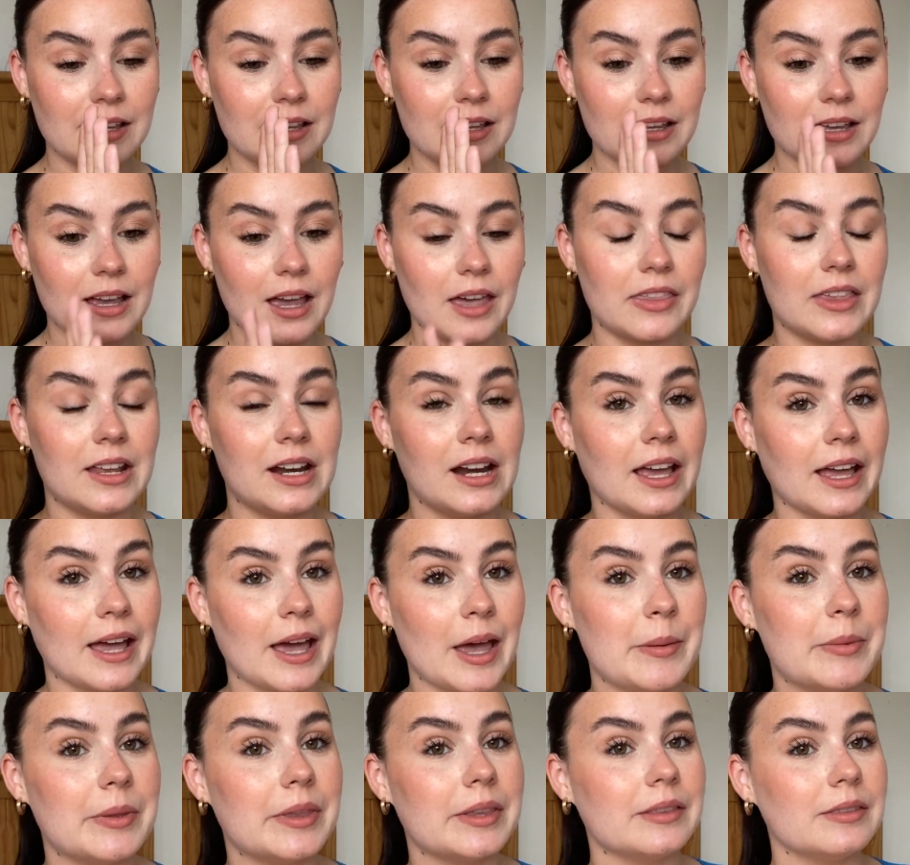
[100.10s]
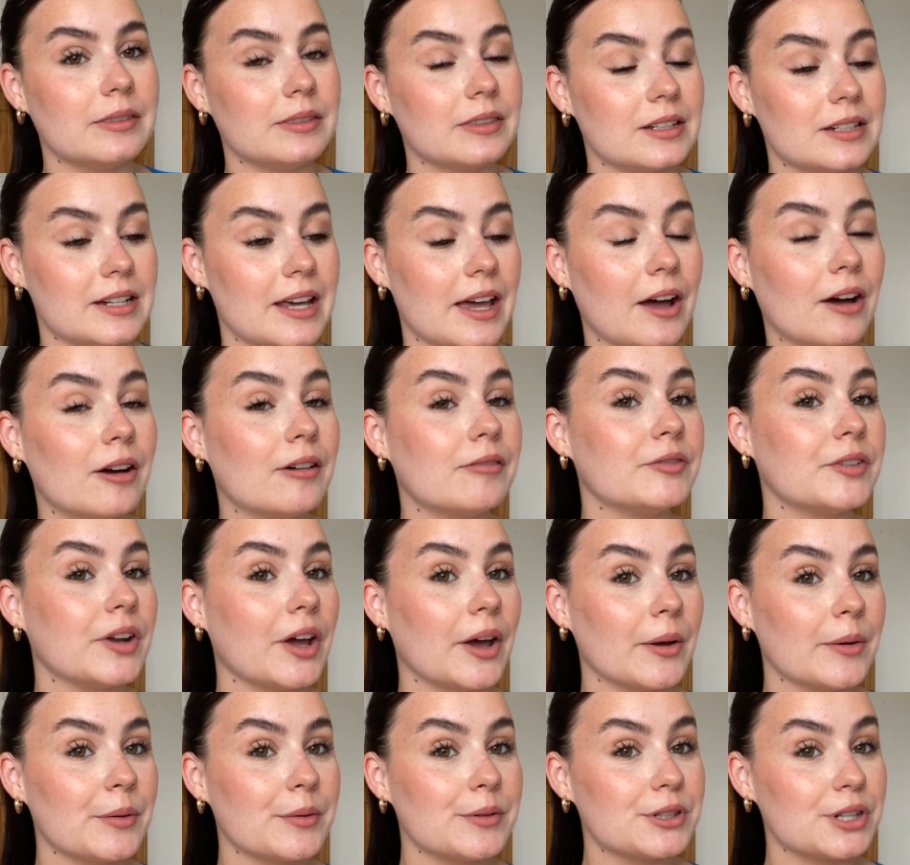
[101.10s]
and then it came the day after.
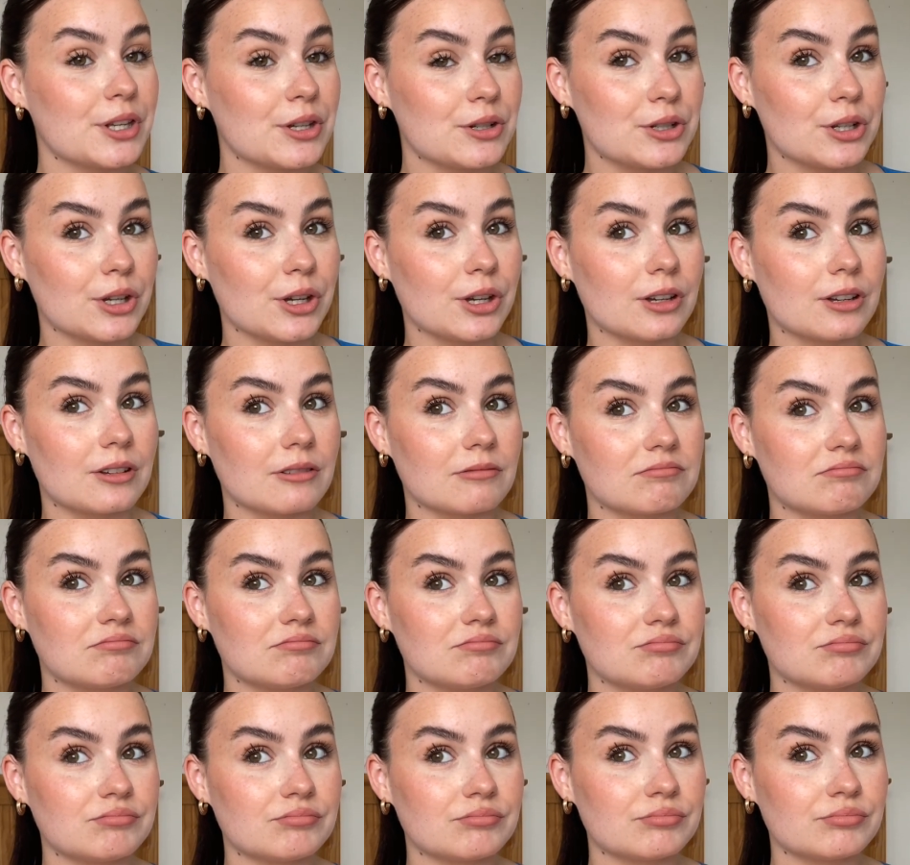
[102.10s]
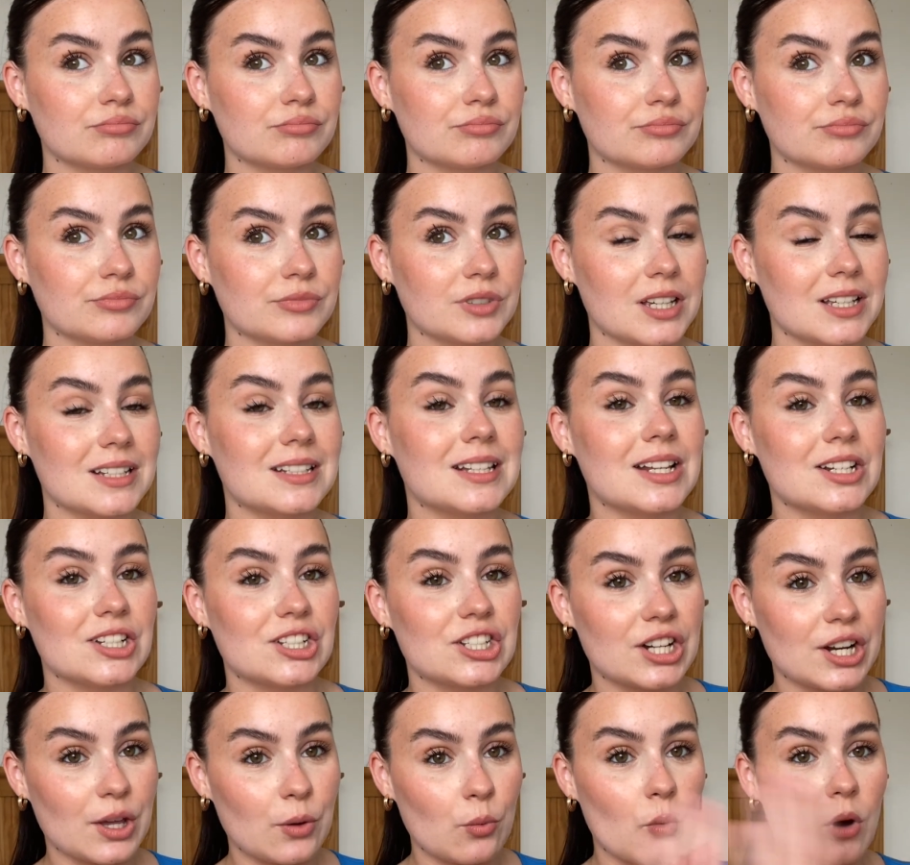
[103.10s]
So it took
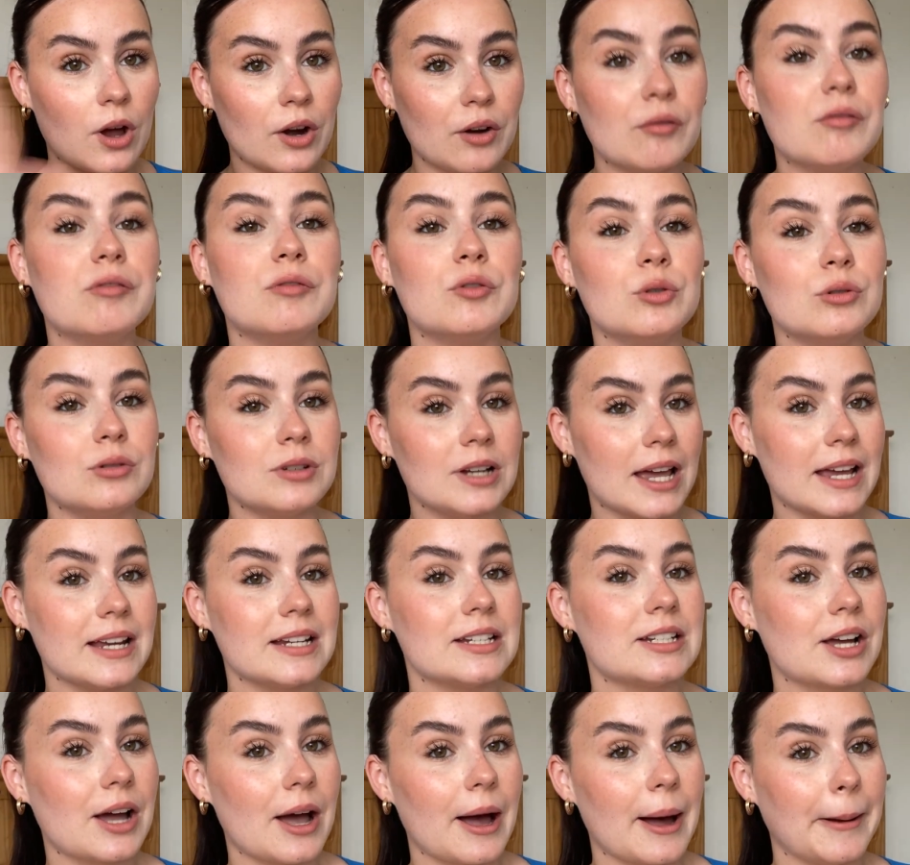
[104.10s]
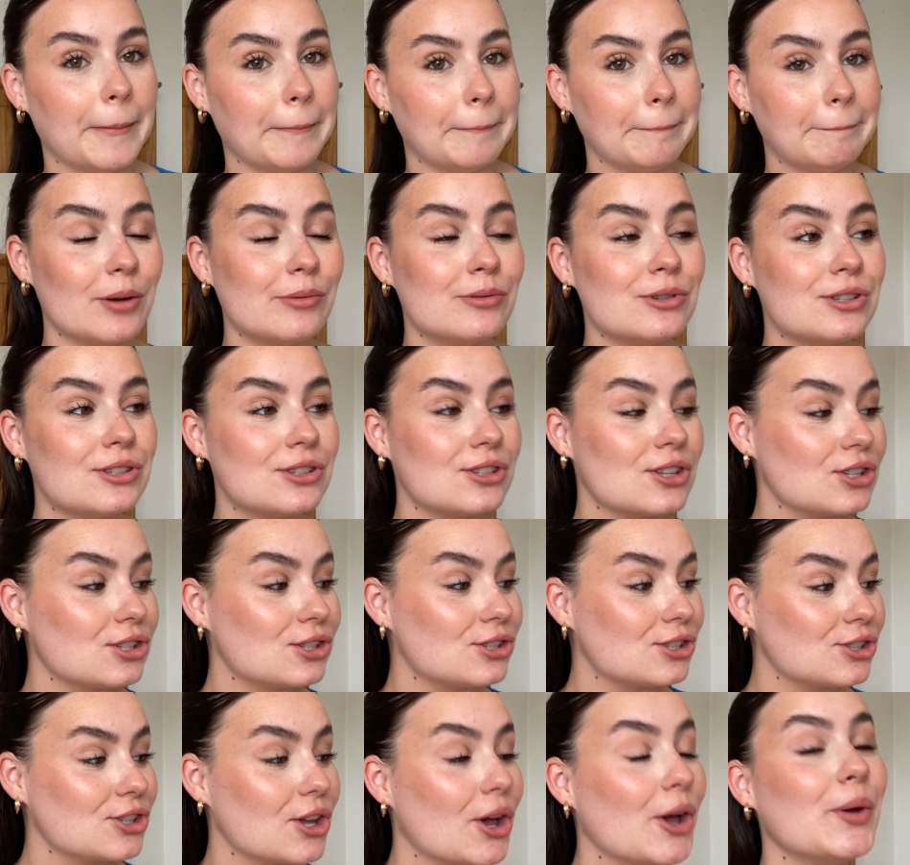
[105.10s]
essentially one full day to come. I was
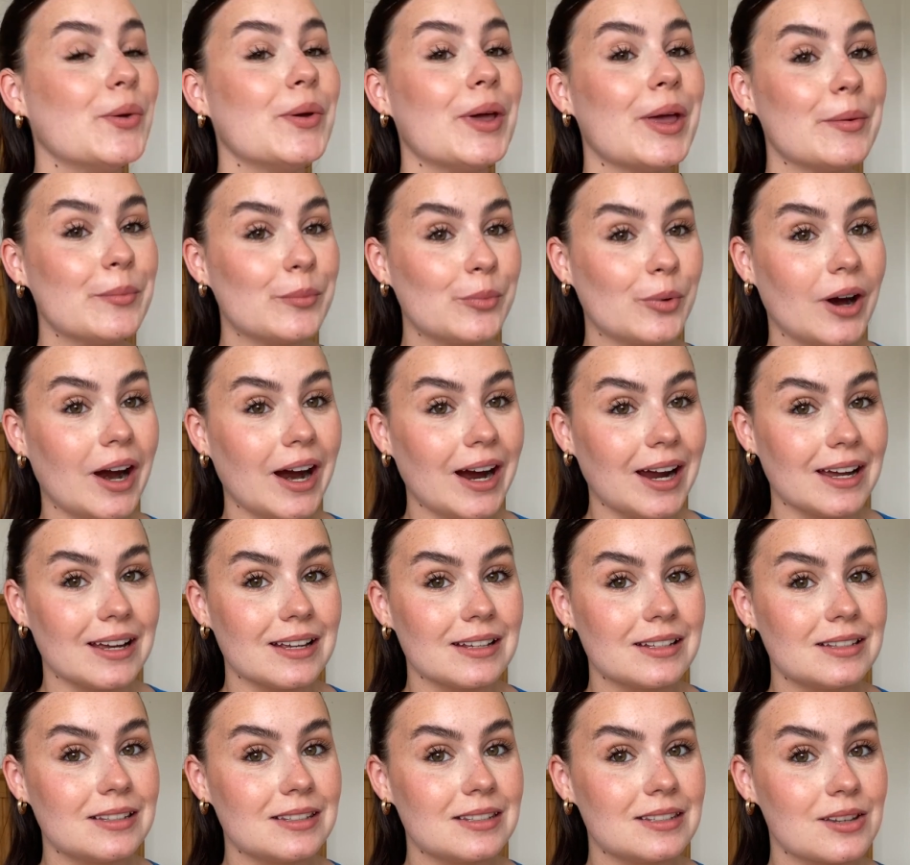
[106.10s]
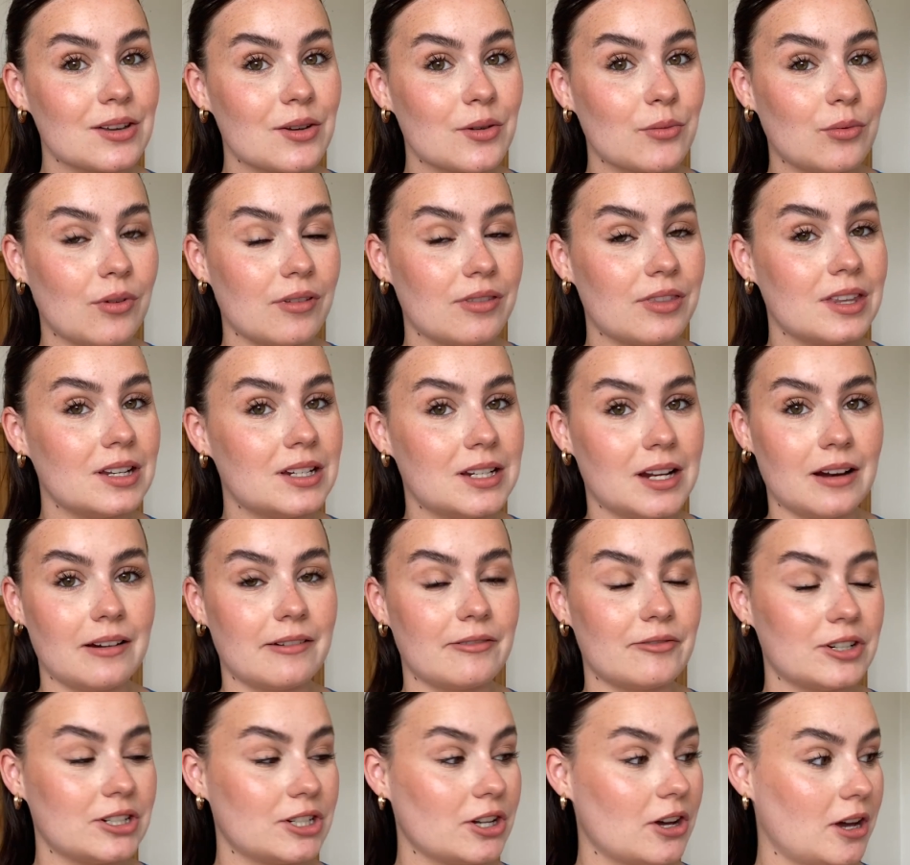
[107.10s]
so impressed with the
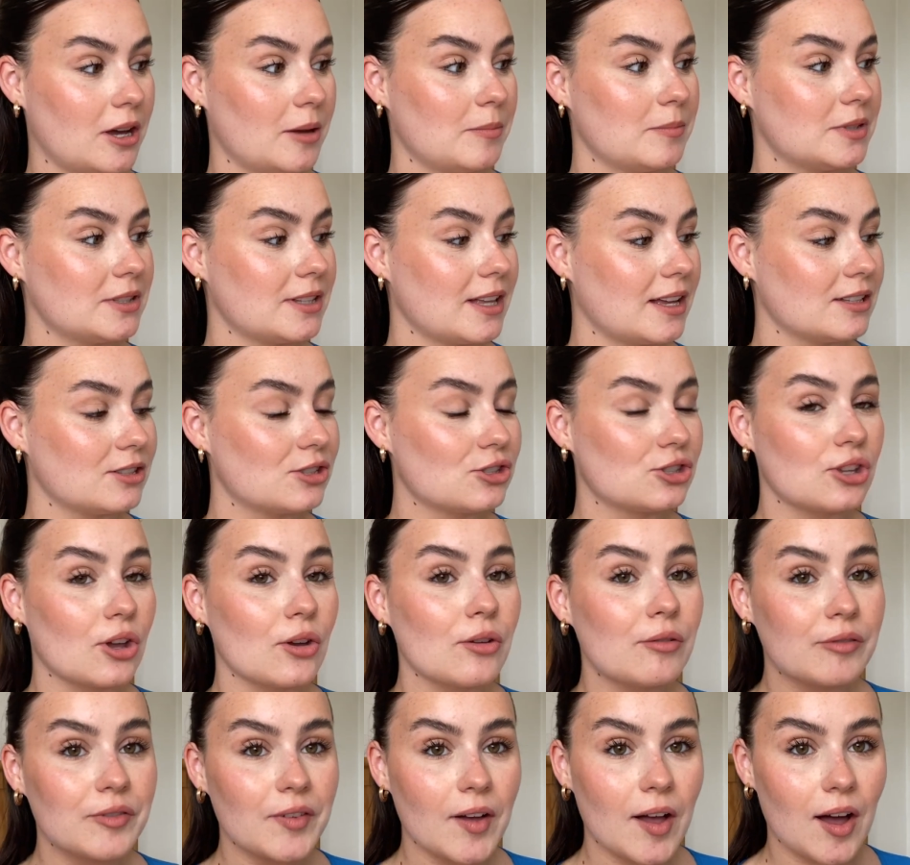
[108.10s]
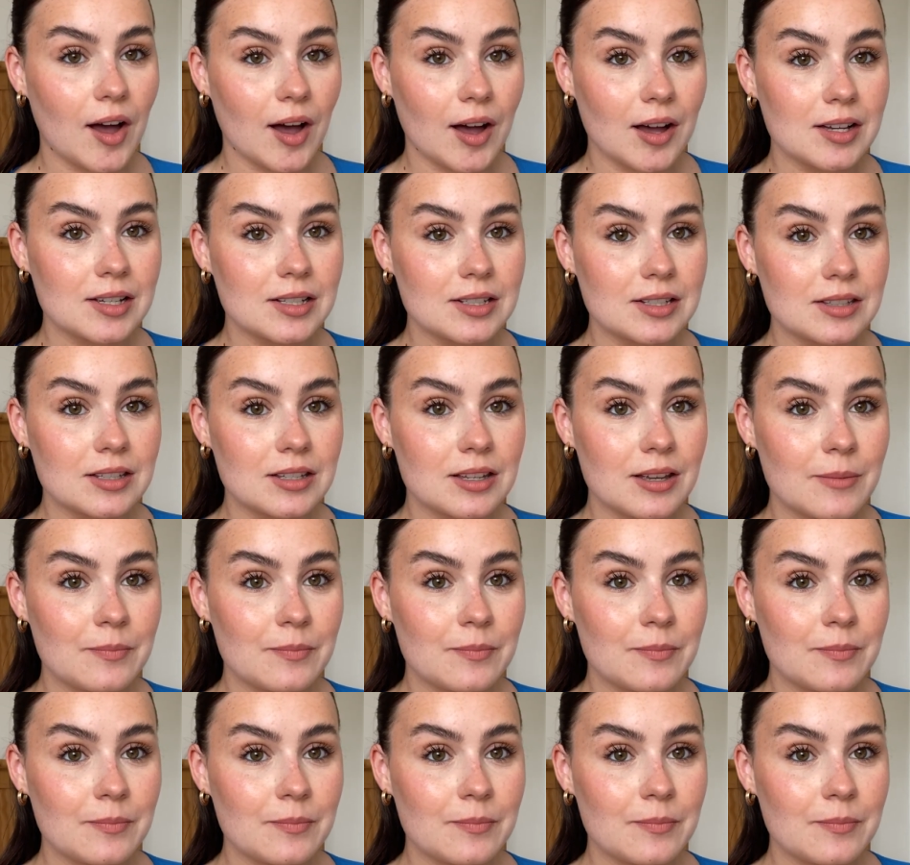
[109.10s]
delivery times. That's so fast